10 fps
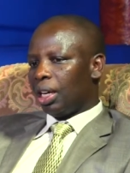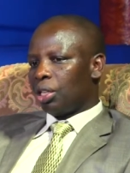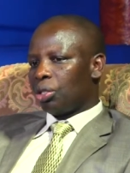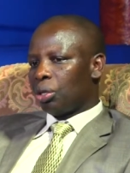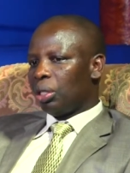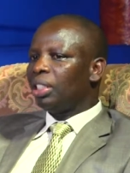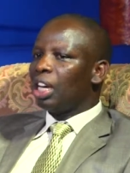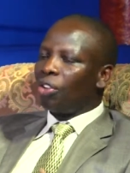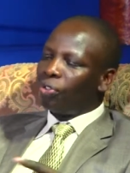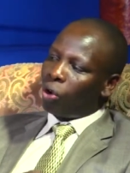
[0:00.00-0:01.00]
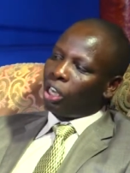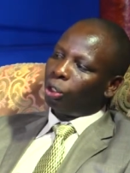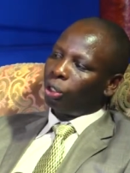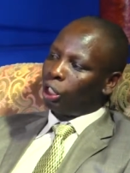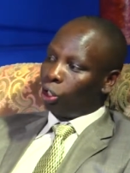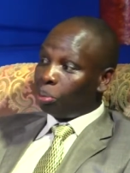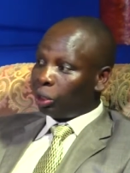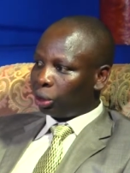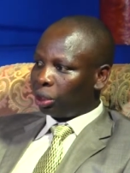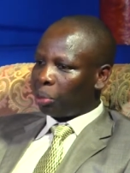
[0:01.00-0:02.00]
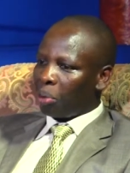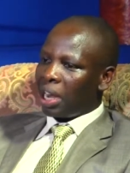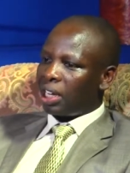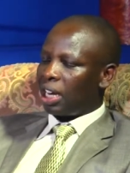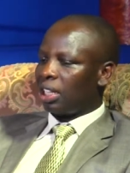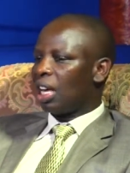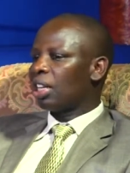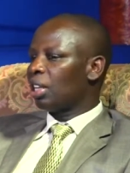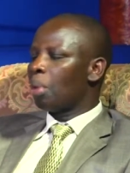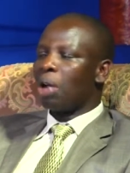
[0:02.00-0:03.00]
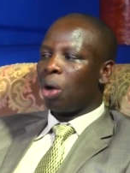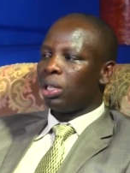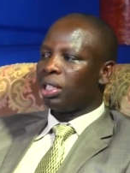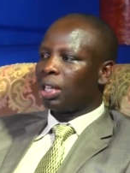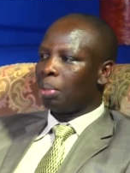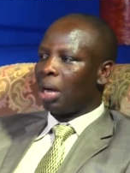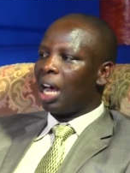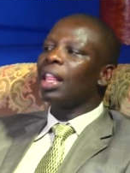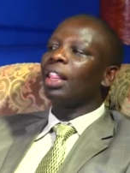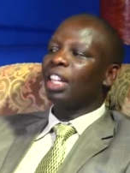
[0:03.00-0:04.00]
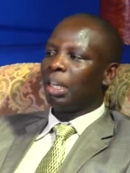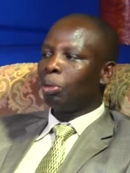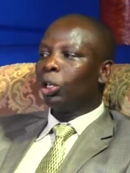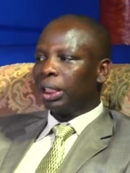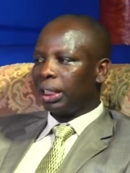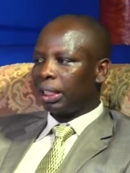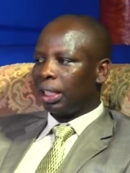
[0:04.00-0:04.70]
So instead of going to the dormitory, we went and sat somewhere with some other 3 boys.